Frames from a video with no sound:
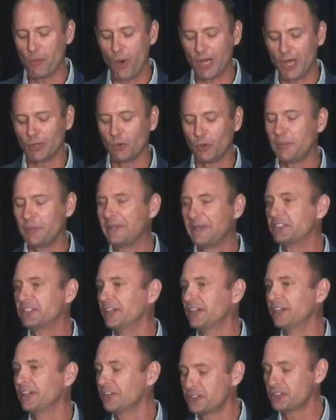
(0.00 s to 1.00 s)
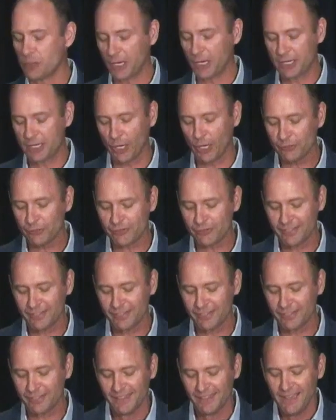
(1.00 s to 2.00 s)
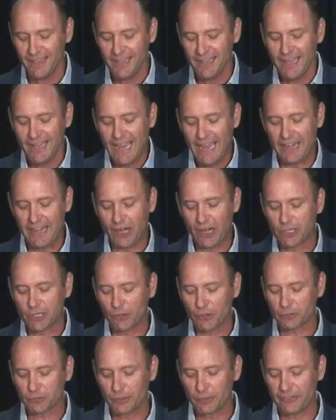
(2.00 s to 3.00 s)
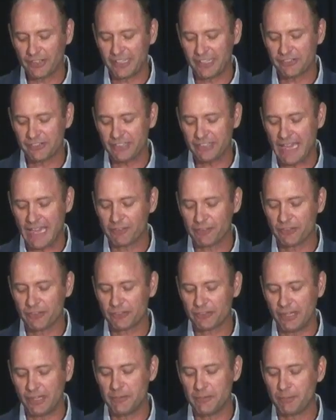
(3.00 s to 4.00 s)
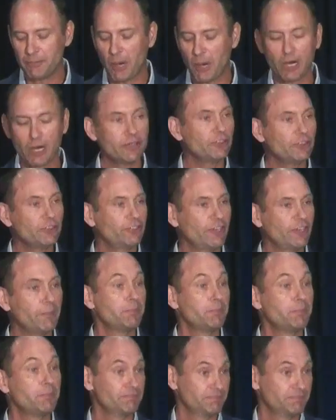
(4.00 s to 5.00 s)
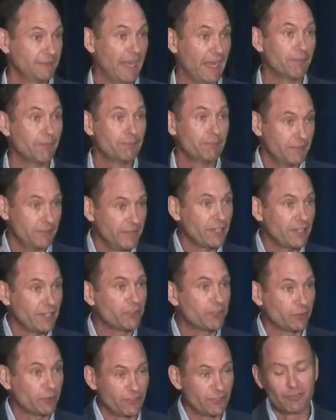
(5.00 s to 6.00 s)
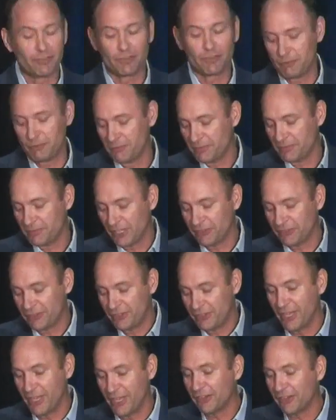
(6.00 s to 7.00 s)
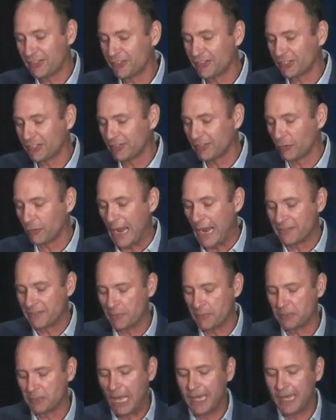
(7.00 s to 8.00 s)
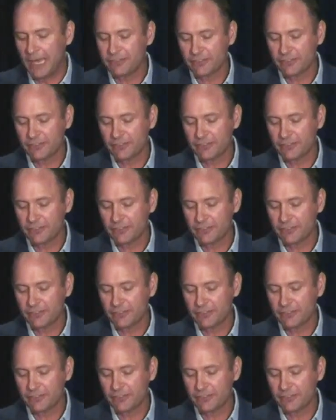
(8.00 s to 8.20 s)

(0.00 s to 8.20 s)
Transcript: will be delivered to our coast. And our coastal resiliency efforts in partnership, yep, it does deserve a round of applause.